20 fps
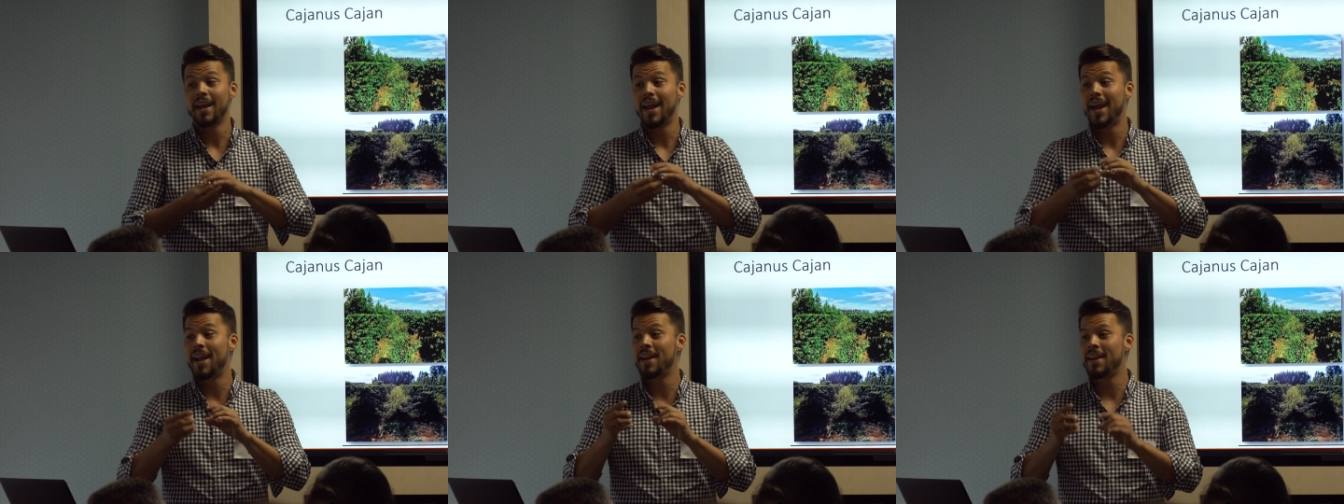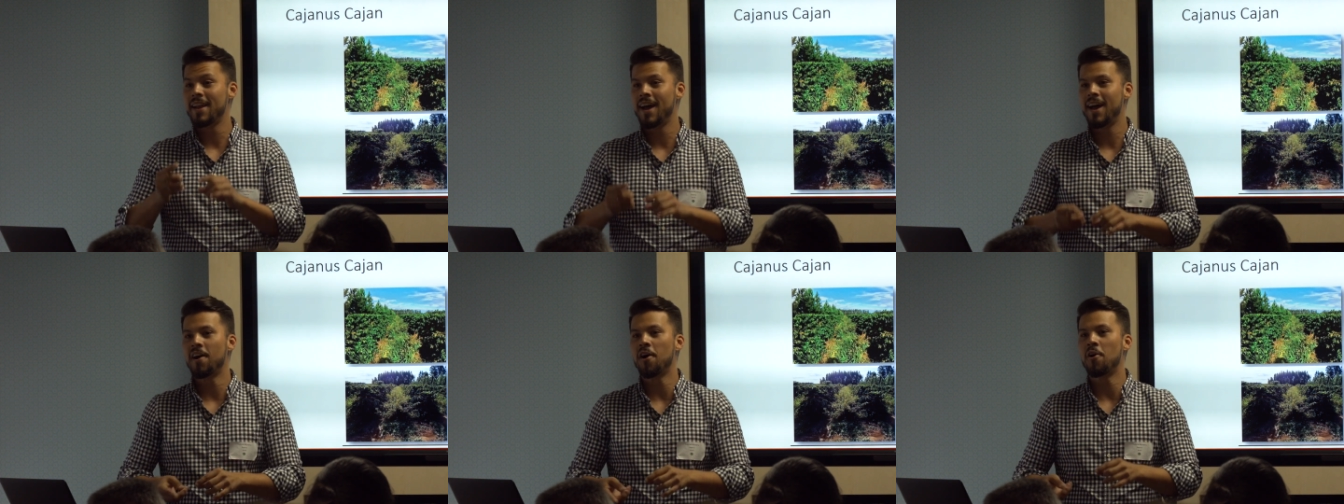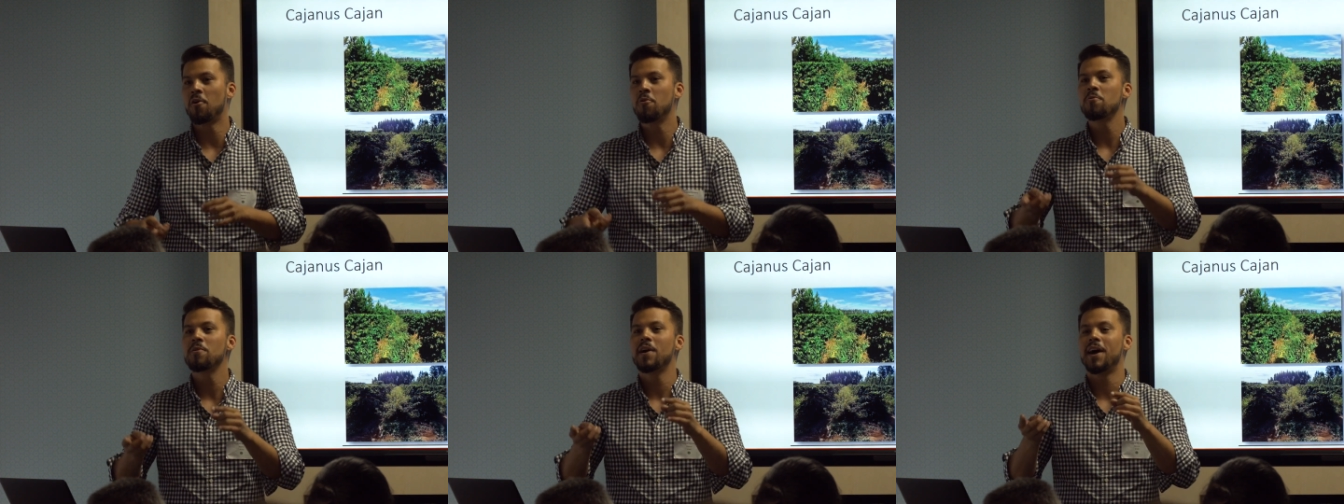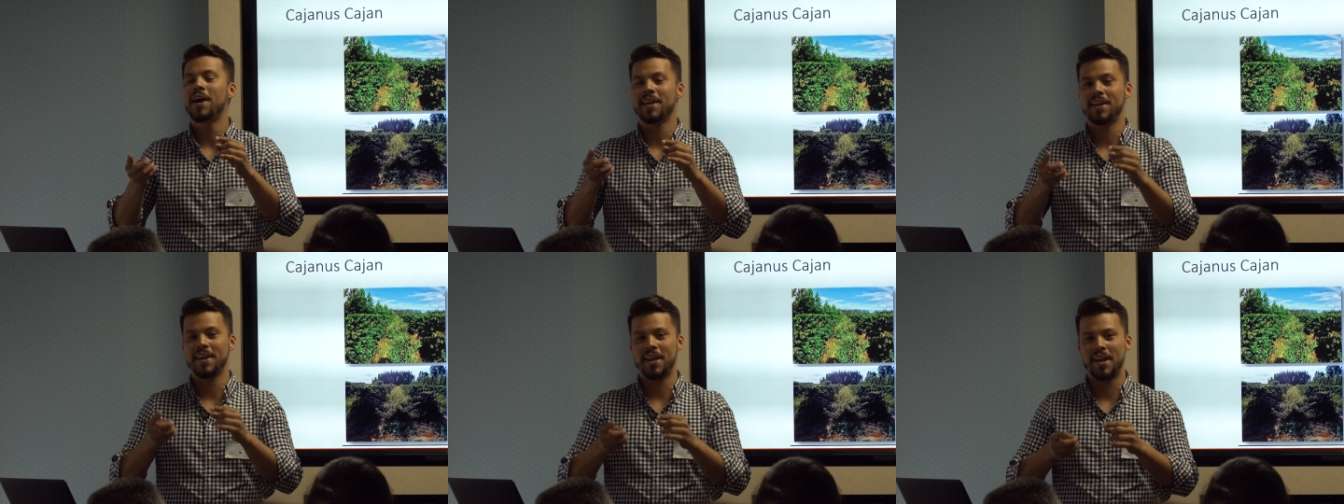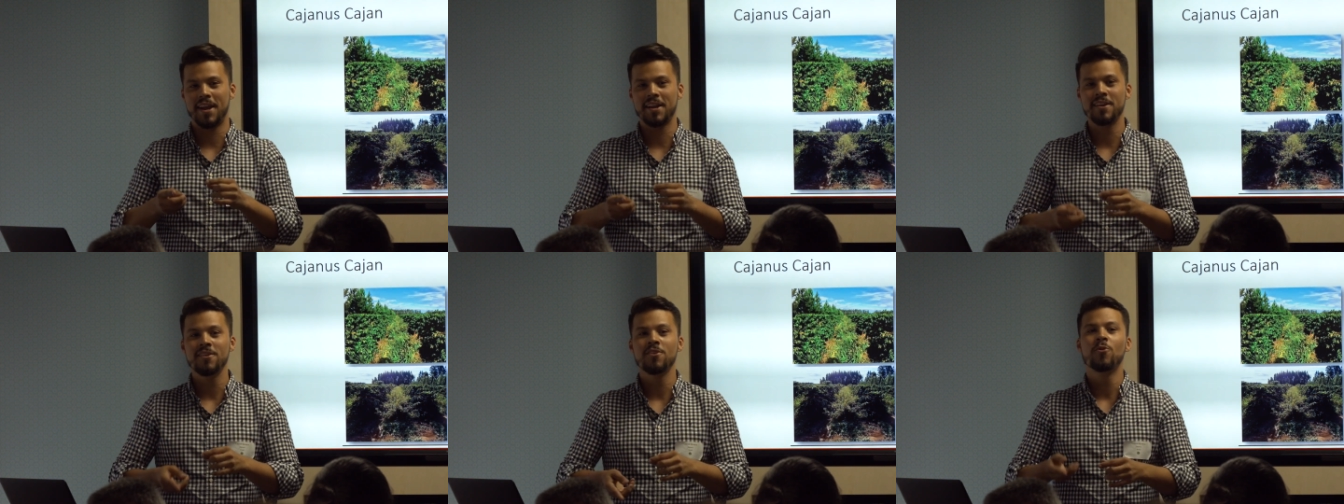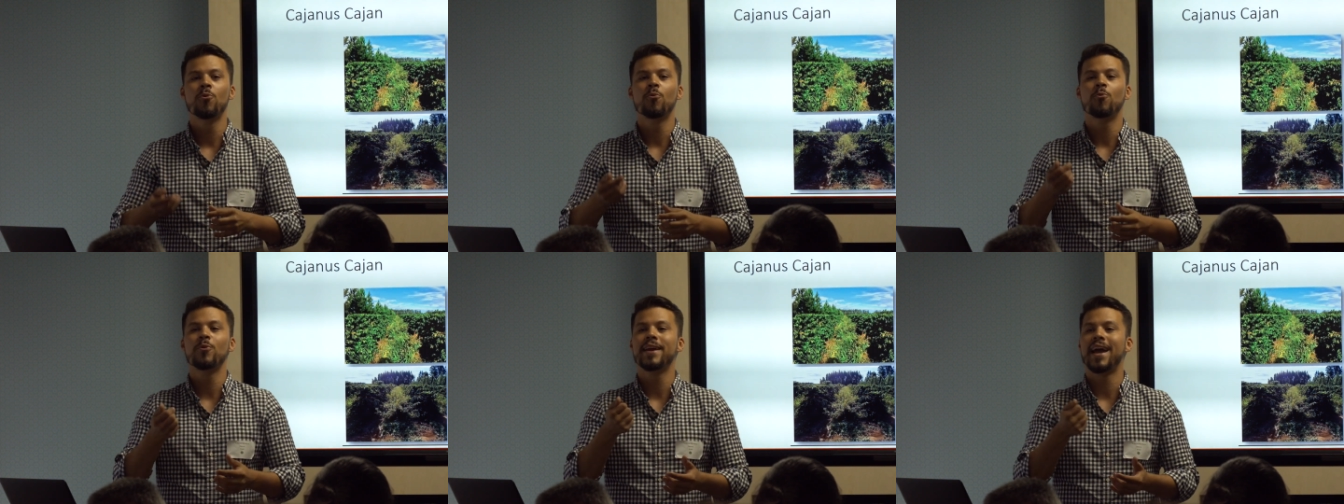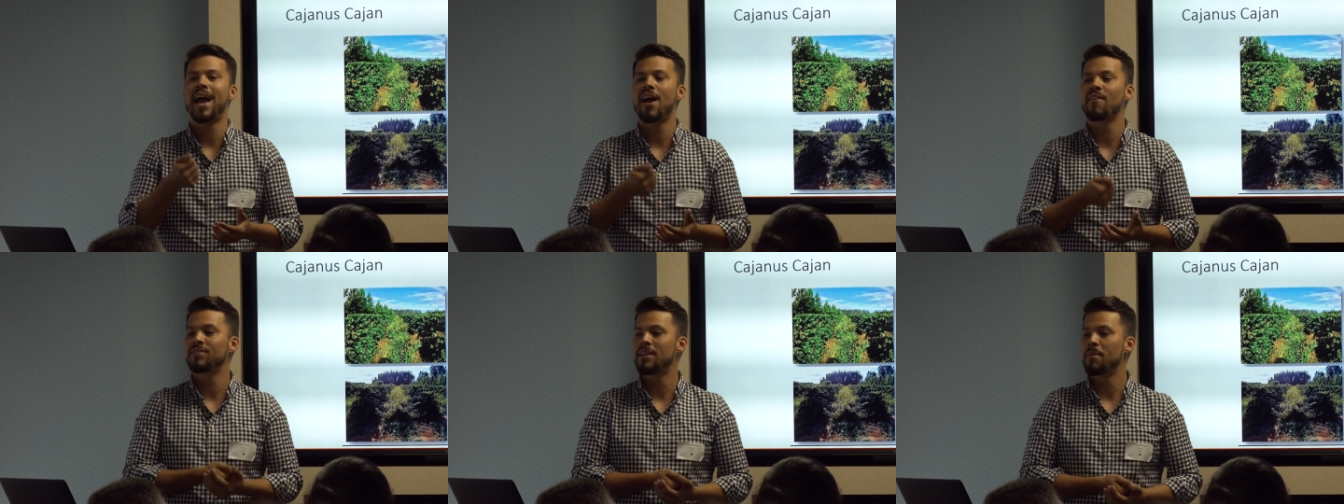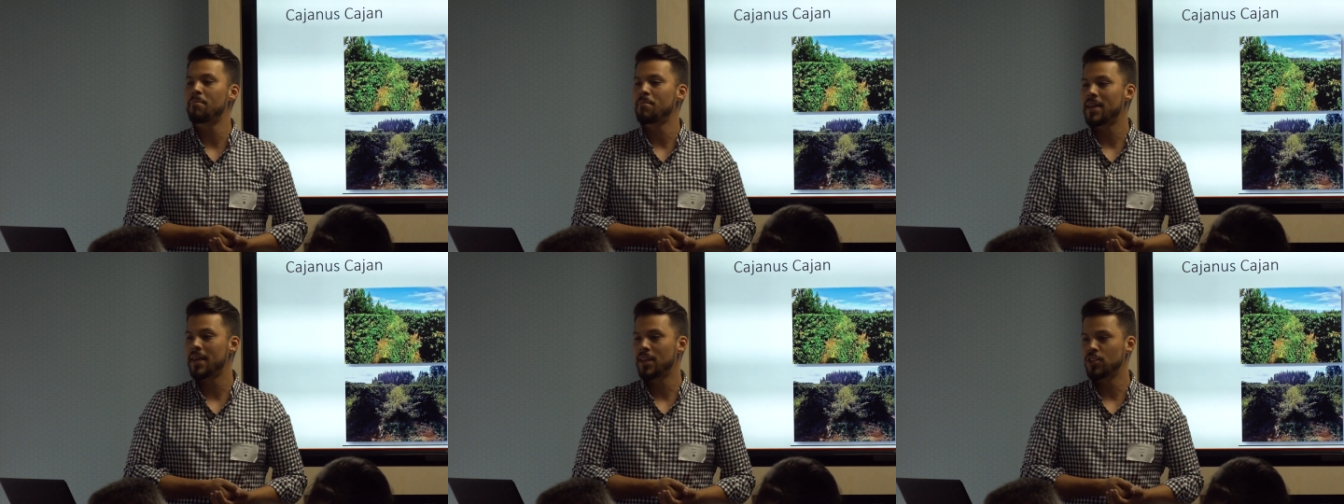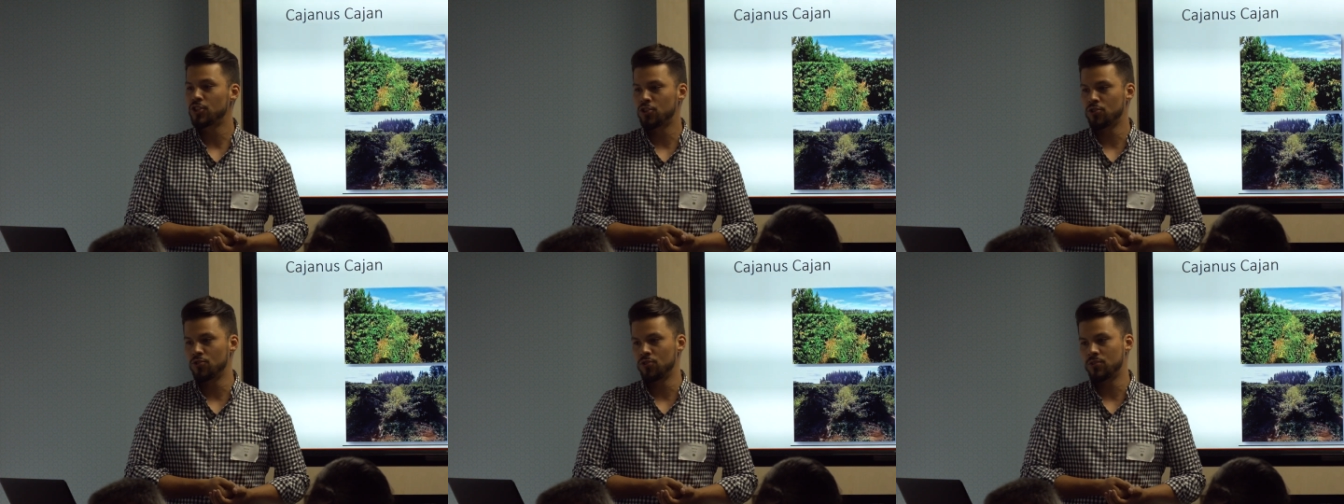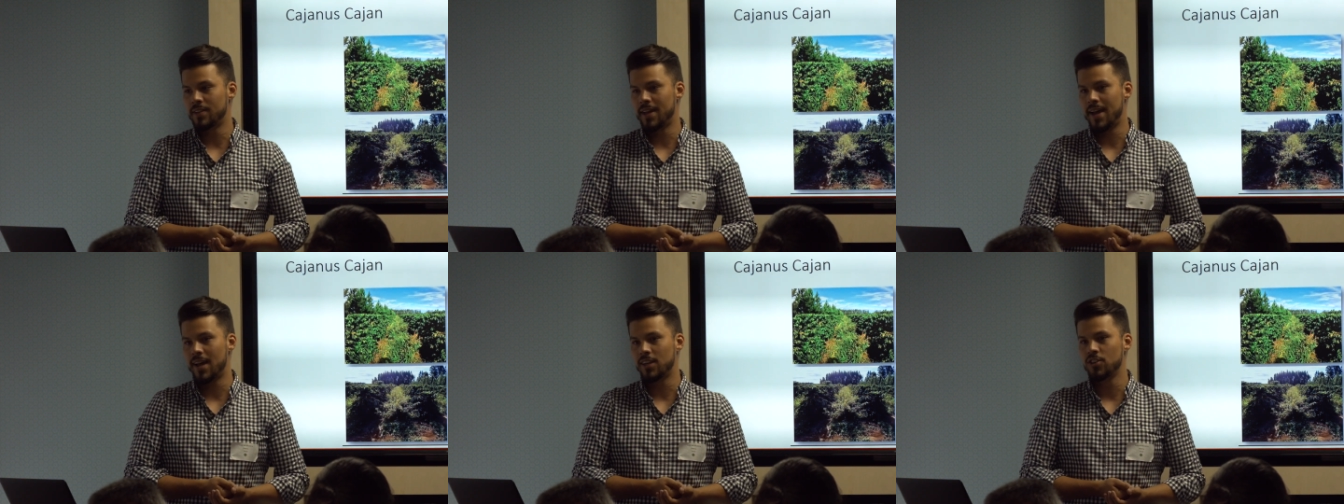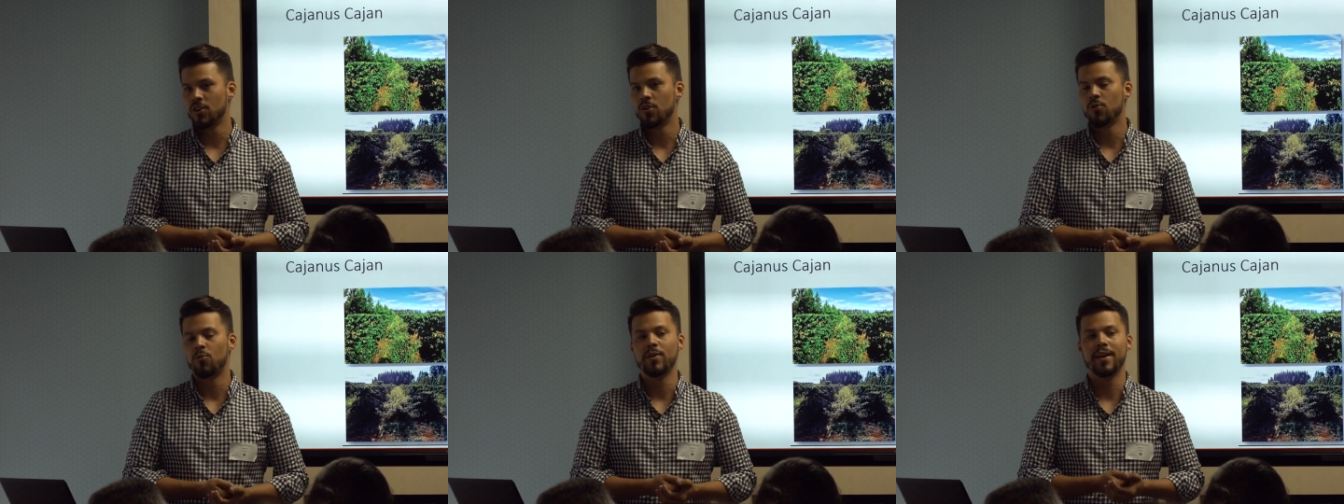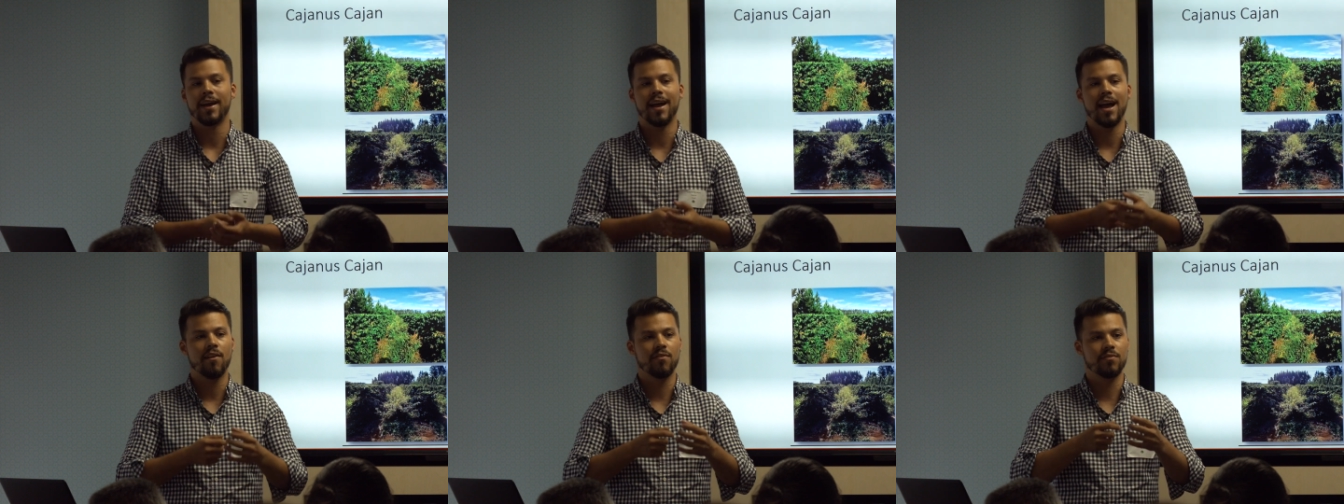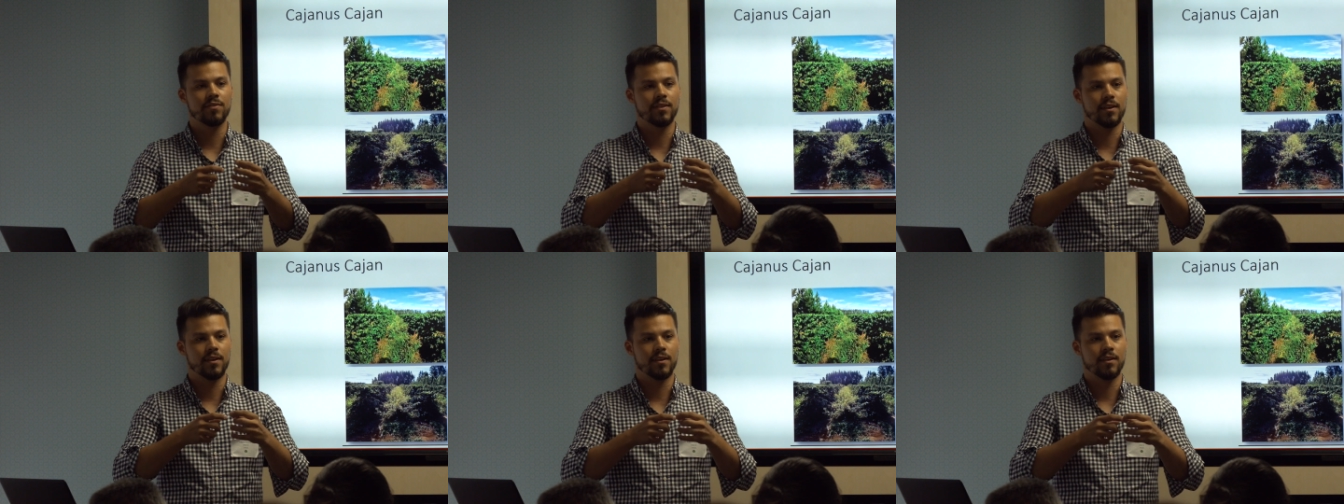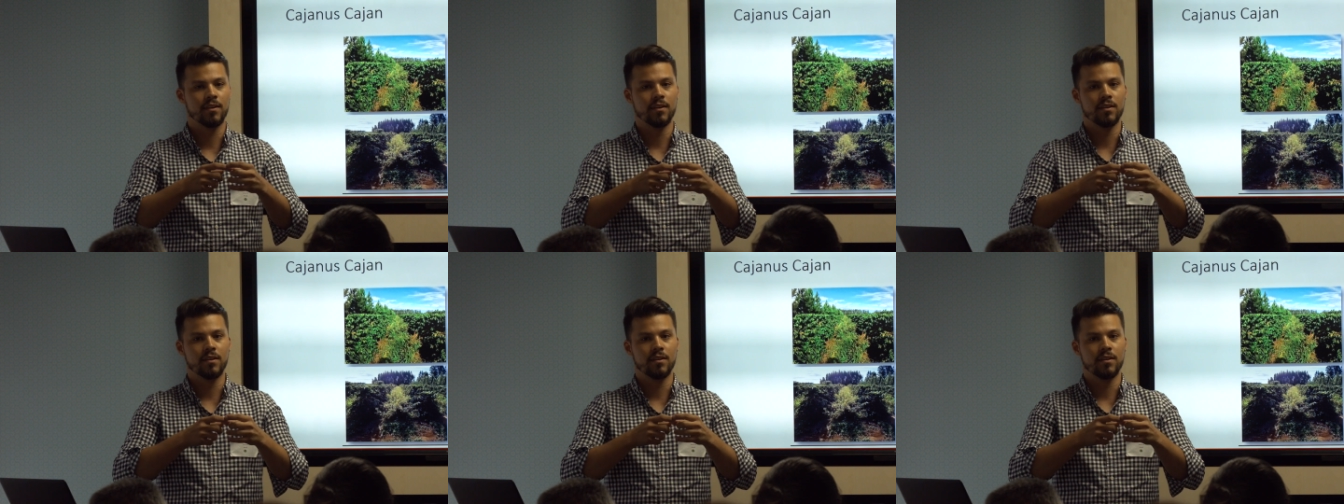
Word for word: And now, again, we have the means to do that. We have the